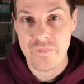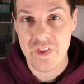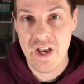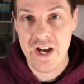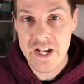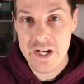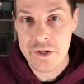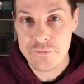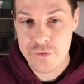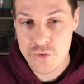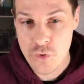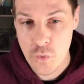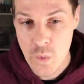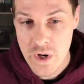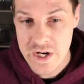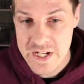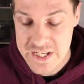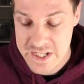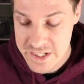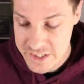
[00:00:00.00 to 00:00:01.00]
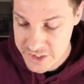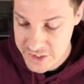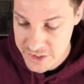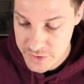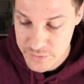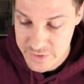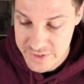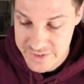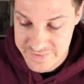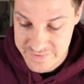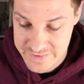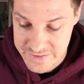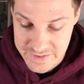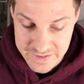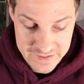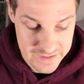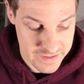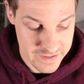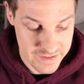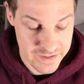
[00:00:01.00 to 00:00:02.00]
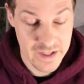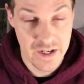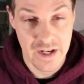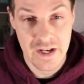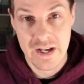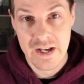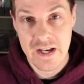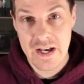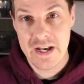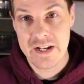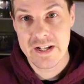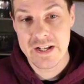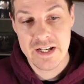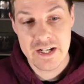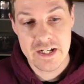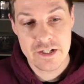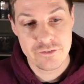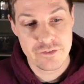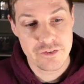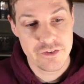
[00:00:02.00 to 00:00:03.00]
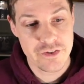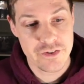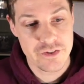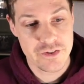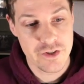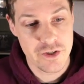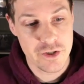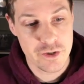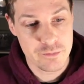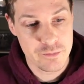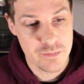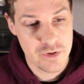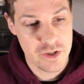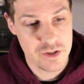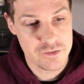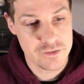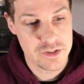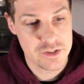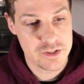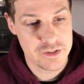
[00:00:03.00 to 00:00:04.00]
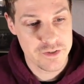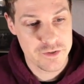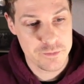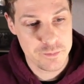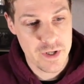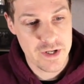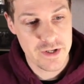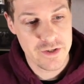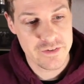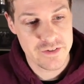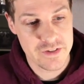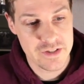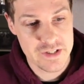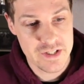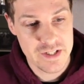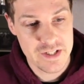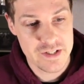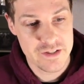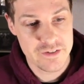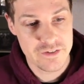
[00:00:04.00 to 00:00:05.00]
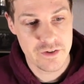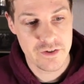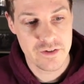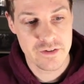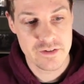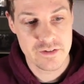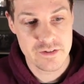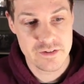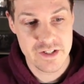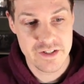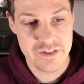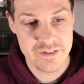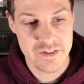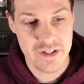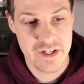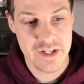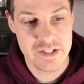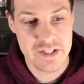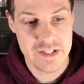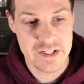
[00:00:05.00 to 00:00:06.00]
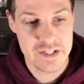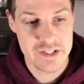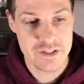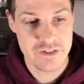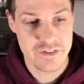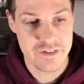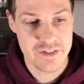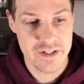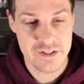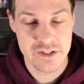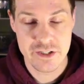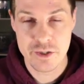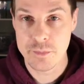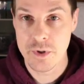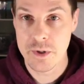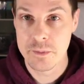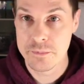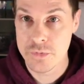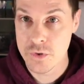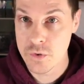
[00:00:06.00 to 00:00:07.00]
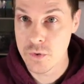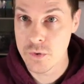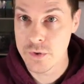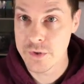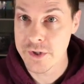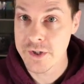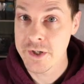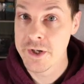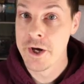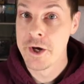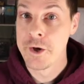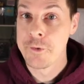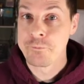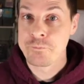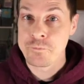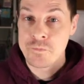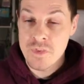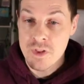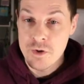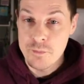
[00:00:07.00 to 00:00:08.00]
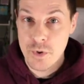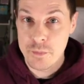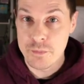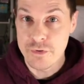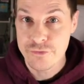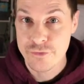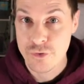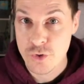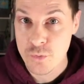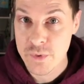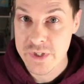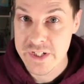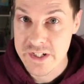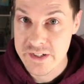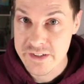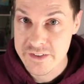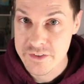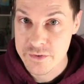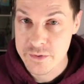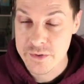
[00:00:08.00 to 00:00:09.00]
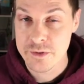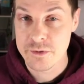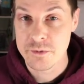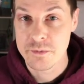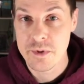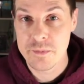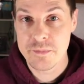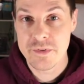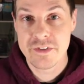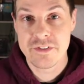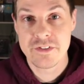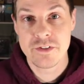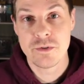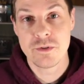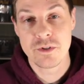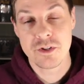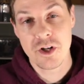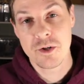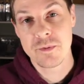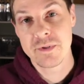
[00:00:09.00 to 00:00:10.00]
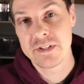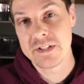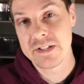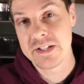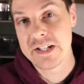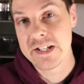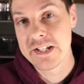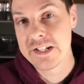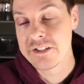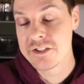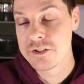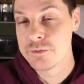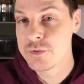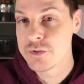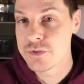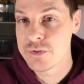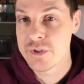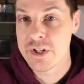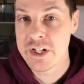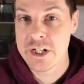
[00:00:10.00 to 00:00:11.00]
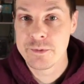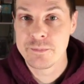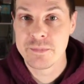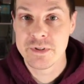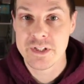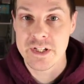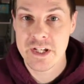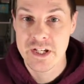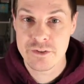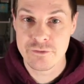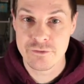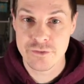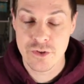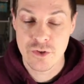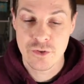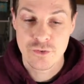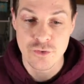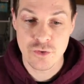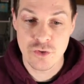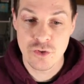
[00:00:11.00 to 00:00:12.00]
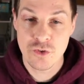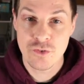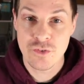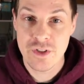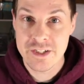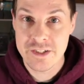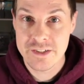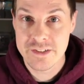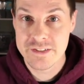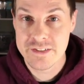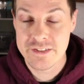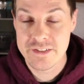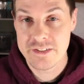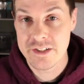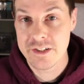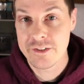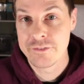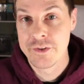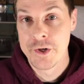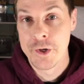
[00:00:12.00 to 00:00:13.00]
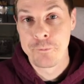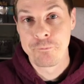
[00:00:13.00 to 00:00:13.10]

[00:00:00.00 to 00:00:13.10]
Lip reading: I have 20 units here, and I have some other spells and gears on this side here, just down in the bottom corner. But before we get into it, remember to comment, like, subscribe, get involved, all that good stuff.